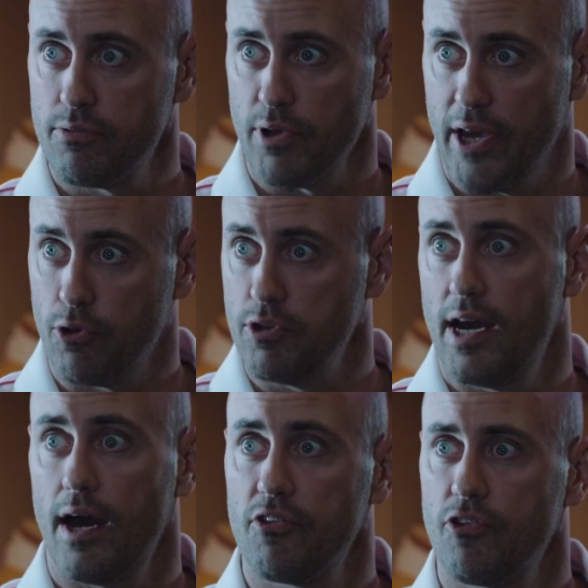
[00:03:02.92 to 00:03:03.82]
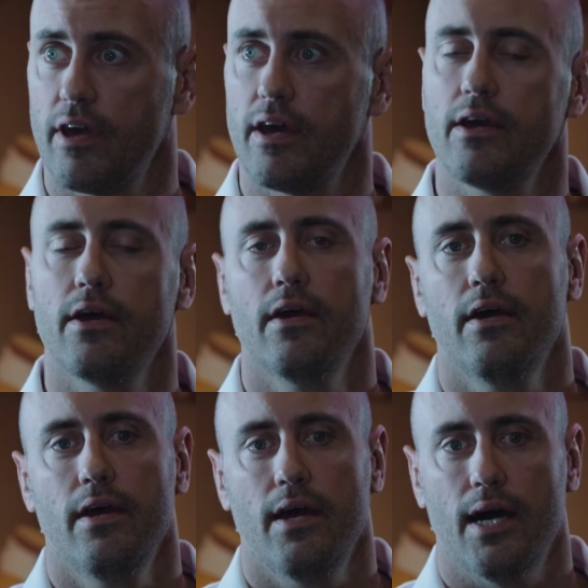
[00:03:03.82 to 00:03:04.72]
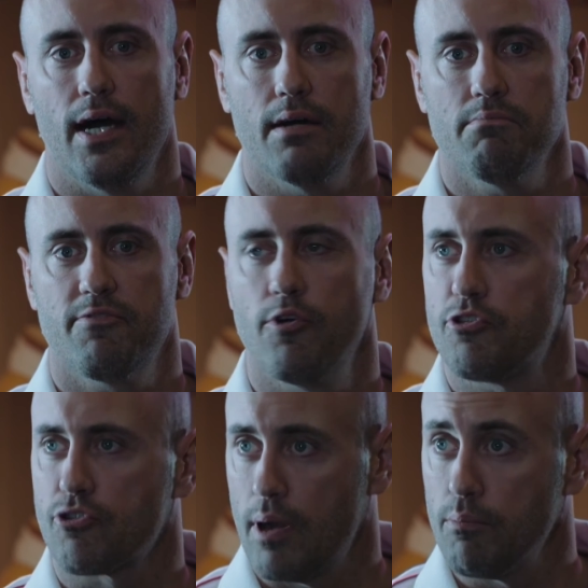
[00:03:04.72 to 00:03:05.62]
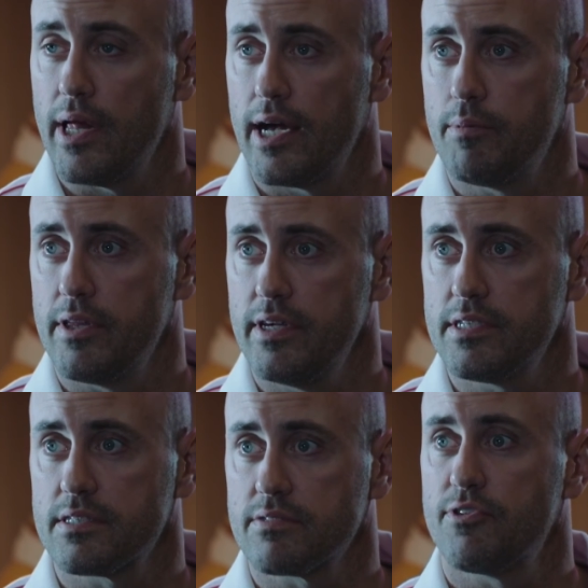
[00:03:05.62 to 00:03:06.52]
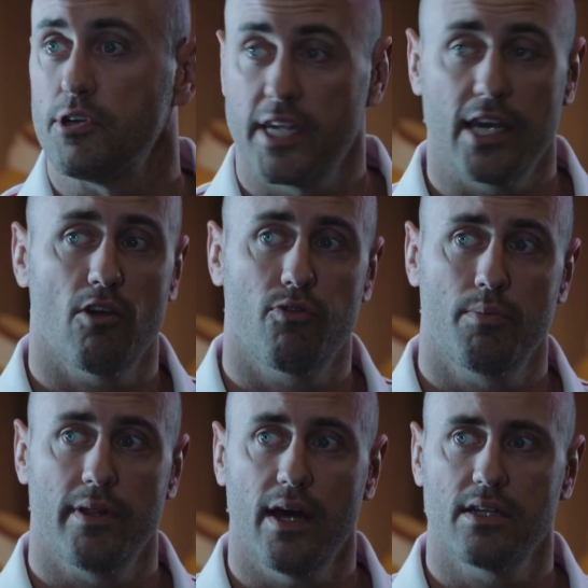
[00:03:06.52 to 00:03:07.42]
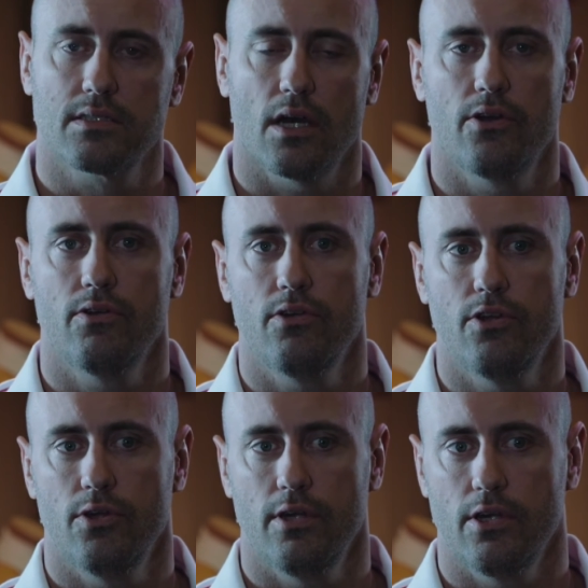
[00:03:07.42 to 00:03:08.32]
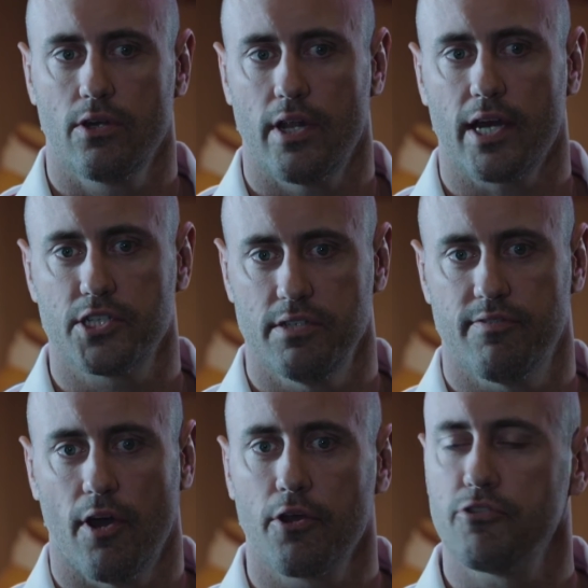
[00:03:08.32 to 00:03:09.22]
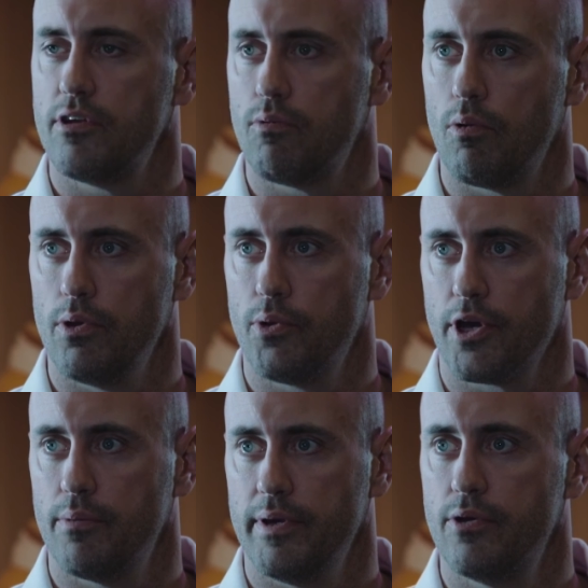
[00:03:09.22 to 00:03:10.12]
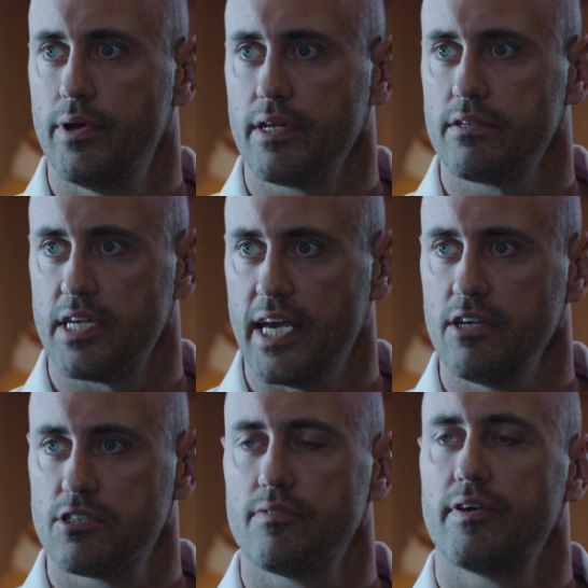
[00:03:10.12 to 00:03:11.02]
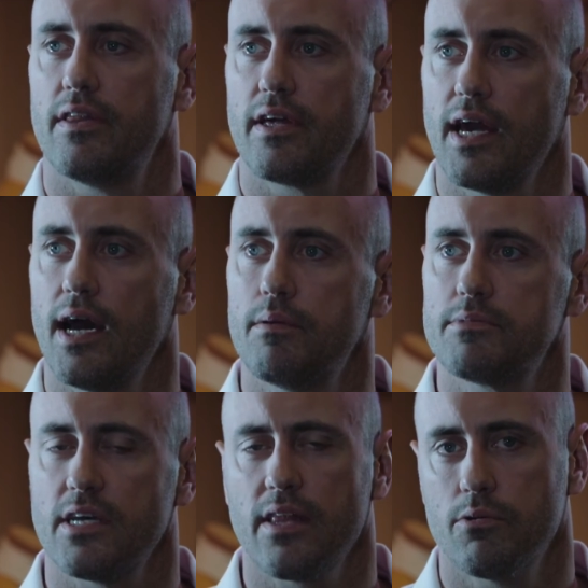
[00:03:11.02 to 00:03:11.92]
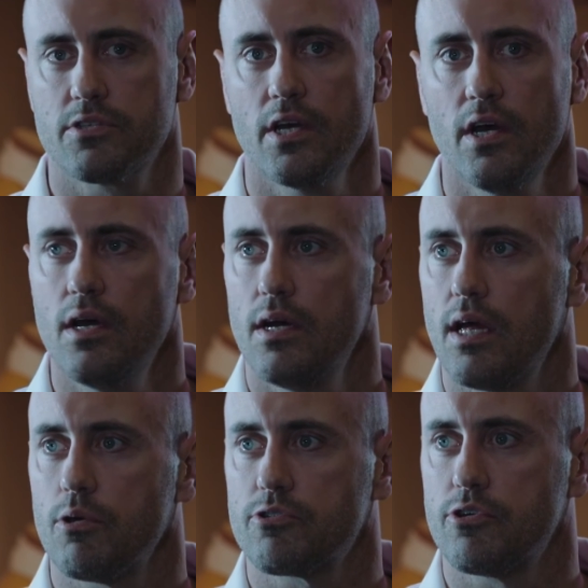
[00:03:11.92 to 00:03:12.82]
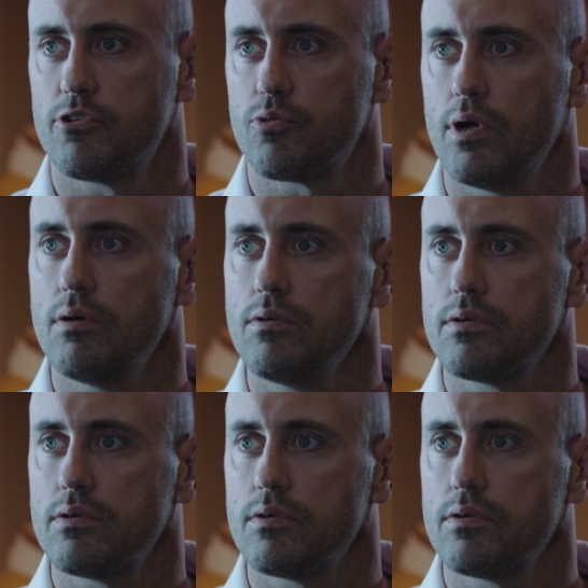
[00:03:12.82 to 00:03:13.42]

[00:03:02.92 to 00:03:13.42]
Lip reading: We'll get good yards there. First scrum play would be this, first kickoff would be that. So you could actually focus in on what you were going to be doing to get yourself into the game. So that was good as well.